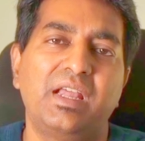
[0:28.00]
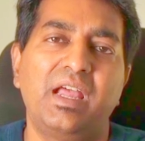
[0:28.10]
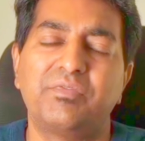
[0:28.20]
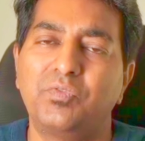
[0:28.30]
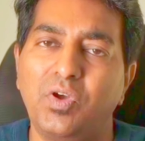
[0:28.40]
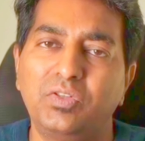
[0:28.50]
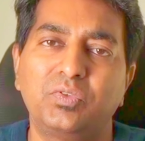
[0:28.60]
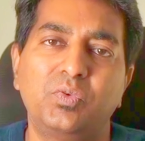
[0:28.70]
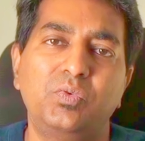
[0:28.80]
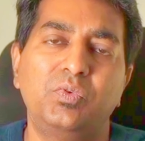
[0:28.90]
I've gone
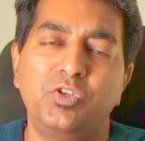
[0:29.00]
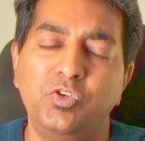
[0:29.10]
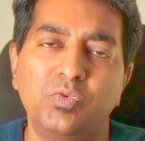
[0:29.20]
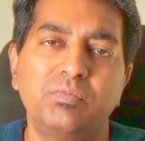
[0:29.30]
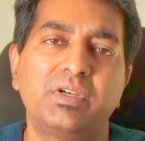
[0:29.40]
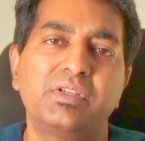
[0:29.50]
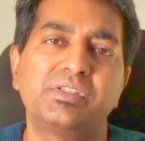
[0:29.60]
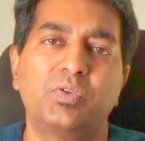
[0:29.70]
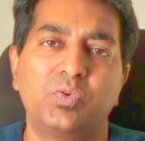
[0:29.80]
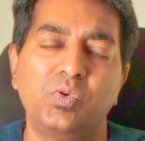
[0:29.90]
through numerous
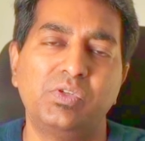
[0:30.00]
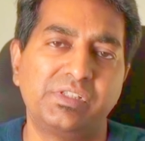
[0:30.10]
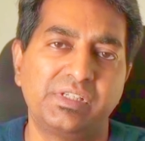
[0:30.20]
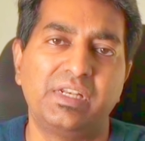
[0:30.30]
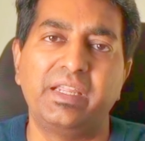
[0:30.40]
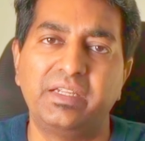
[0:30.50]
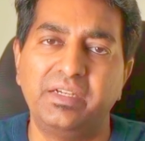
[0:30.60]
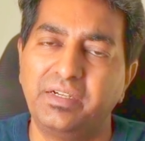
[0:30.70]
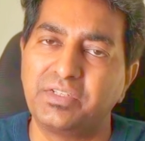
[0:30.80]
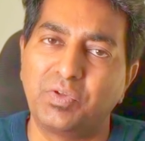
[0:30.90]
roles like
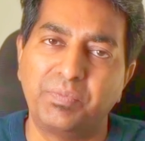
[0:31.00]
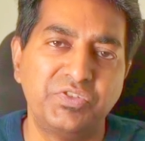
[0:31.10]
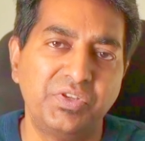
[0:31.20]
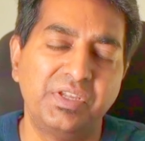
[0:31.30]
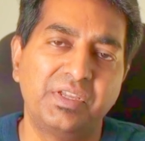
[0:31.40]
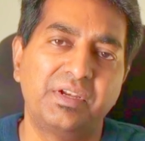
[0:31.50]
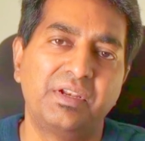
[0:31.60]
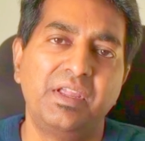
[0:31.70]
desktop engineer,